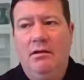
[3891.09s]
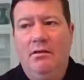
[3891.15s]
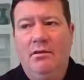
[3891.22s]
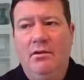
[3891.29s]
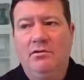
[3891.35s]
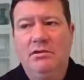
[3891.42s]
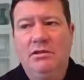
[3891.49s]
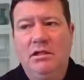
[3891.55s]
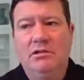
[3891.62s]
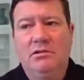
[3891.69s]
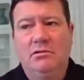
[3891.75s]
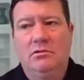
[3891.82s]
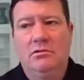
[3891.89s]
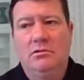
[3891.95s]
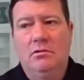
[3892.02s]
those things
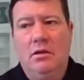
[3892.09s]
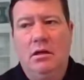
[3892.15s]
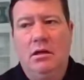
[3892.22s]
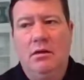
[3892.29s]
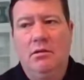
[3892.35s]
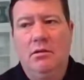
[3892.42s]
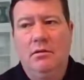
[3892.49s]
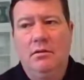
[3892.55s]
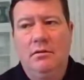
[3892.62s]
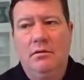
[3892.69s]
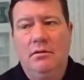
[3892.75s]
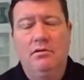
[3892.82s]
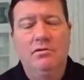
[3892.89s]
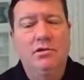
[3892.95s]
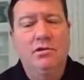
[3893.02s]
are uh,
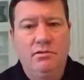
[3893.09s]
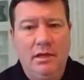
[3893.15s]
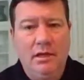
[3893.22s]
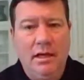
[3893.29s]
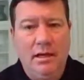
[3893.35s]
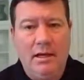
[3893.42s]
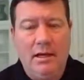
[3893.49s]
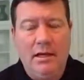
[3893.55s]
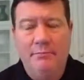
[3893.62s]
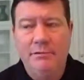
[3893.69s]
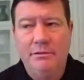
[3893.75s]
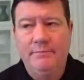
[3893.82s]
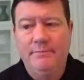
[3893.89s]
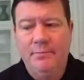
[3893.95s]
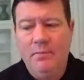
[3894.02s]
those are tricky
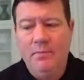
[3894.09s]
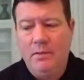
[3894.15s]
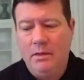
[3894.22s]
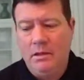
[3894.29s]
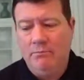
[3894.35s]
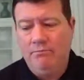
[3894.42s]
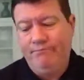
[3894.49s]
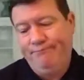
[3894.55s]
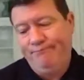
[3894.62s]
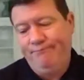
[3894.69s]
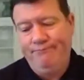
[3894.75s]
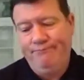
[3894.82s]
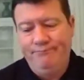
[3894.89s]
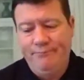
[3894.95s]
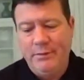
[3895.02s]
ops. Um,
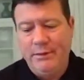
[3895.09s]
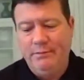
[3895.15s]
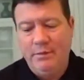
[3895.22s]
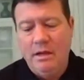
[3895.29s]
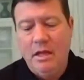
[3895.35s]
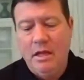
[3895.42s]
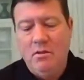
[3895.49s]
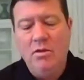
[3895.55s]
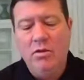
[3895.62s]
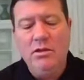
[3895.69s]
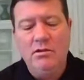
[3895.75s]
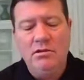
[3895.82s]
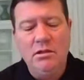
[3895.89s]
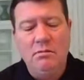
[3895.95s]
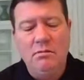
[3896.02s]
but we
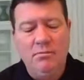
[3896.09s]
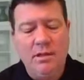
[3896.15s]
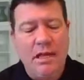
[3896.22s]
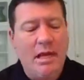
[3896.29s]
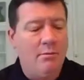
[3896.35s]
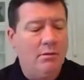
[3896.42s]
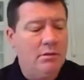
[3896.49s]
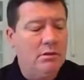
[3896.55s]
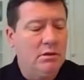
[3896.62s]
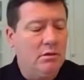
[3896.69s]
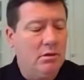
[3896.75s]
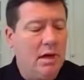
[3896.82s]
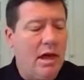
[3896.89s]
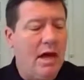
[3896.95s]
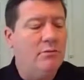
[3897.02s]
used to be able
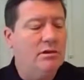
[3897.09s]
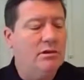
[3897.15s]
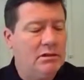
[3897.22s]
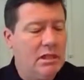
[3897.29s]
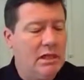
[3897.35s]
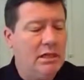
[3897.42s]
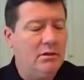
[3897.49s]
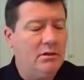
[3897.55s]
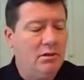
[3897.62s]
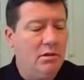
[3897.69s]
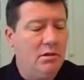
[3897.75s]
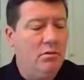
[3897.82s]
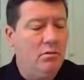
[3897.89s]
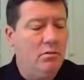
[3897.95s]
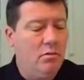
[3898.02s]
to, I would say, to
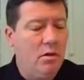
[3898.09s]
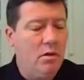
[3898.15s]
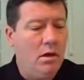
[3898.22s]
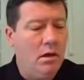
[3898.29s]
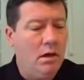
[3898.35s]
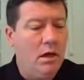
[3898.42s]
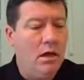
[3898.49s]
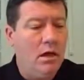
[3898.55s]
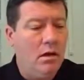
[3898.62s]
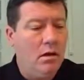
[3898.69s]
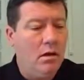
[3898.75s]
do uh,